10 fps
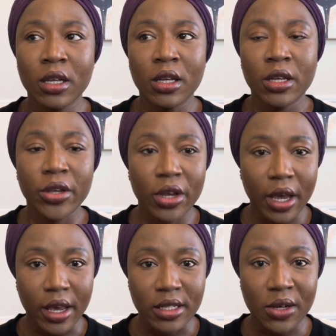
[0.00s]
You
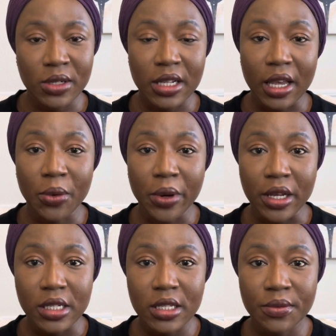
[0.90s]
guys, I was like, wait,
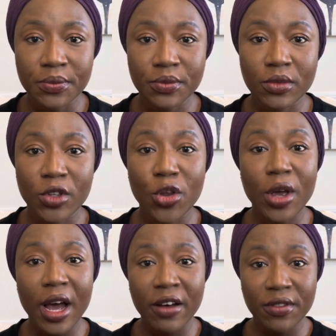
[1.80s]
you
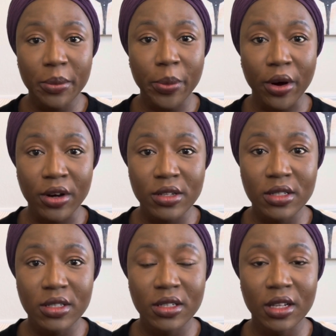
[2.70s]
have the purse?
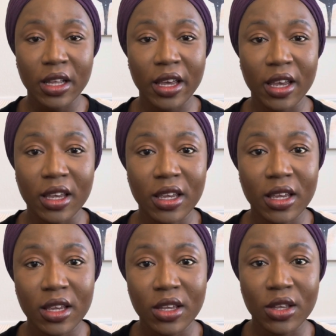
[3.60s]
Like,
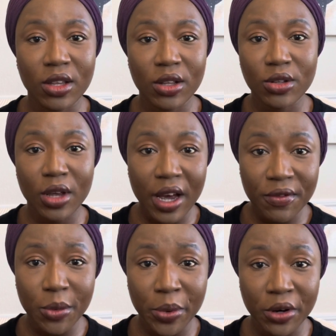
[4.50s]
you have the
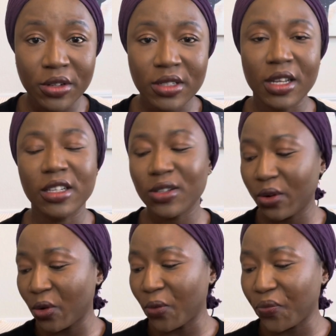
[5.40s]
purse?
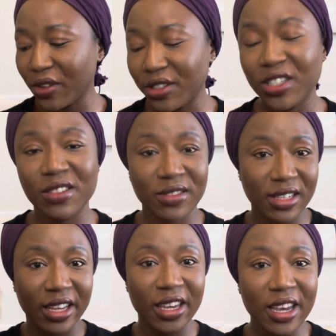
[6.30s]
So she was like,
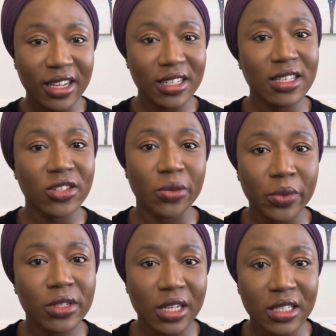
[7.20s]
yeah, this is your purse.
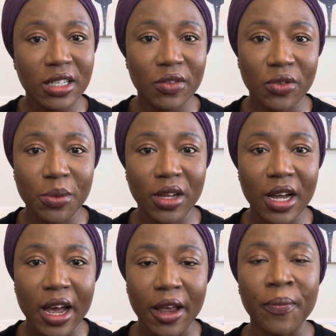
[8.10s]
I took it from the guy.
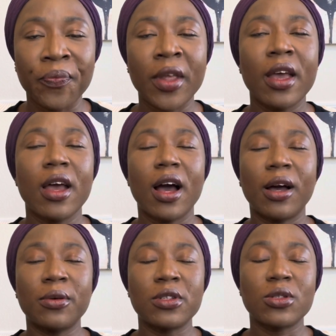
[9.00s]
I
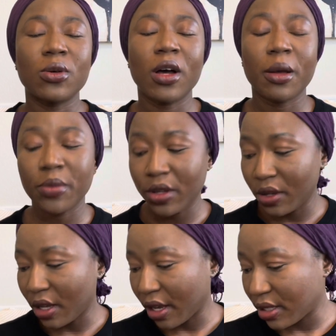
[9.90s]
was so happy, you
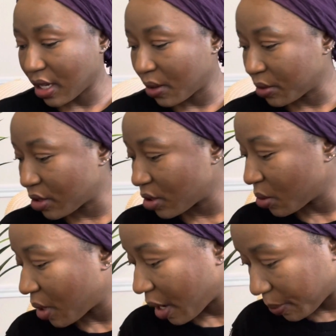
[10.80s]
guys. I was so
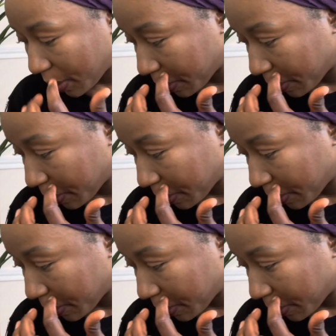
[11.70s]
happy.